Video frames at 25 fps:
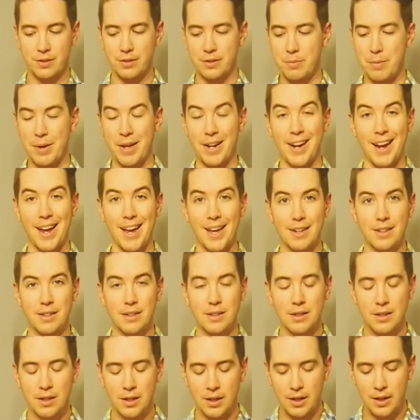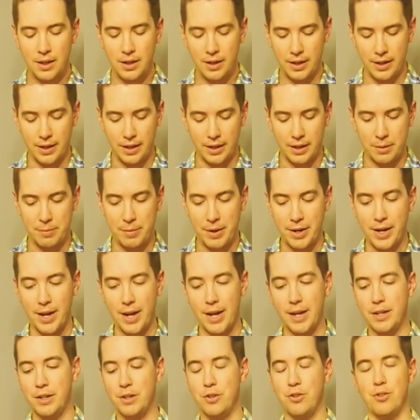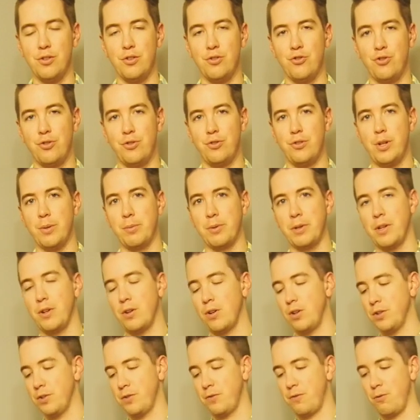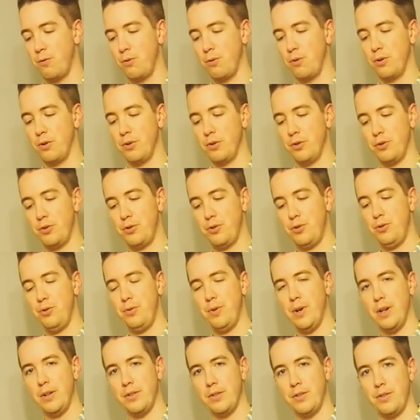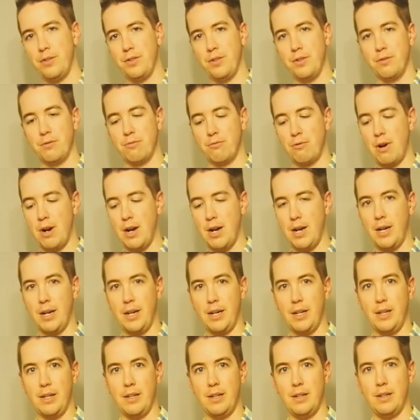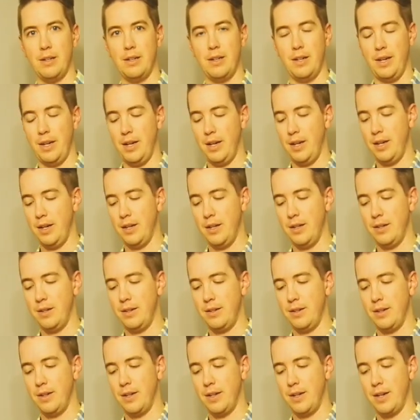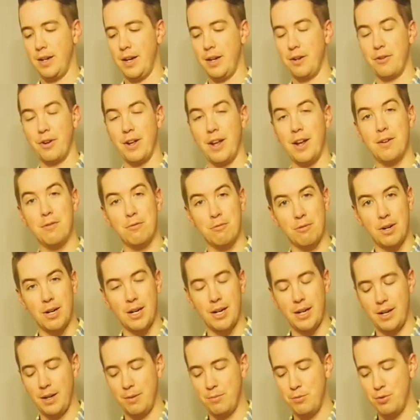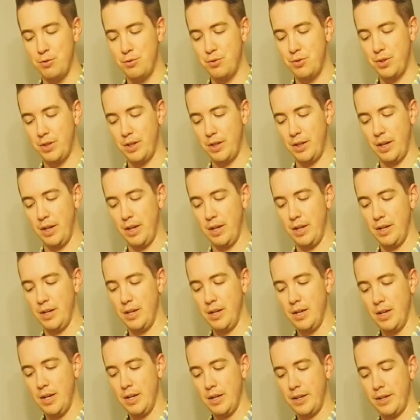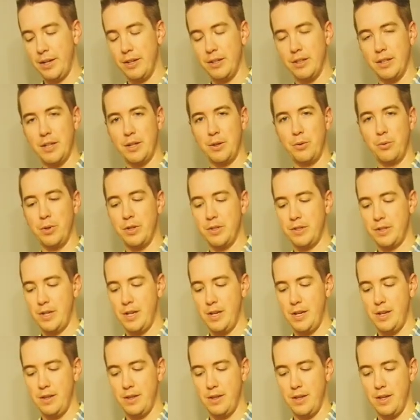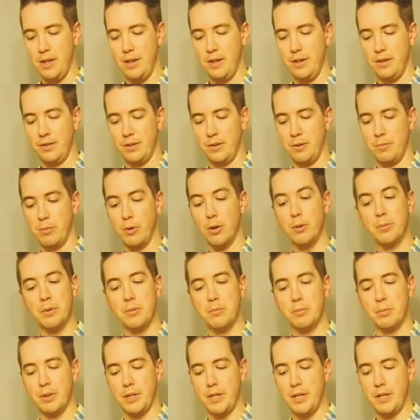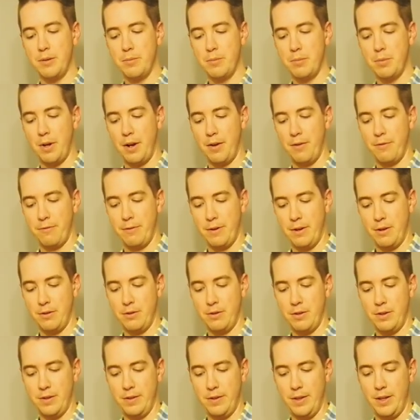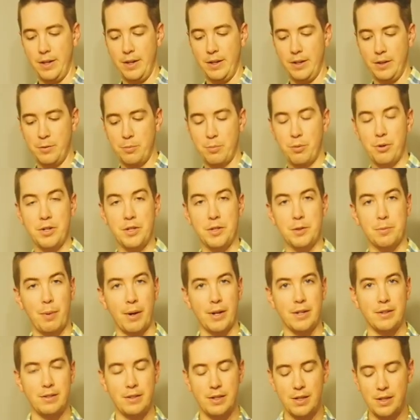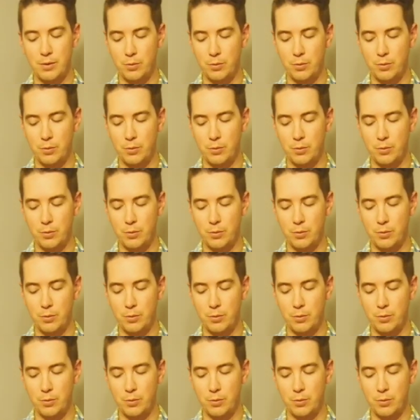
is the Manhattan. And Manhattan typically calls for two ounces of rye, and uh, I don't have rye, I'm using a Carolina whiskey that is a bourbon blend, but I found that it's pretty spicy,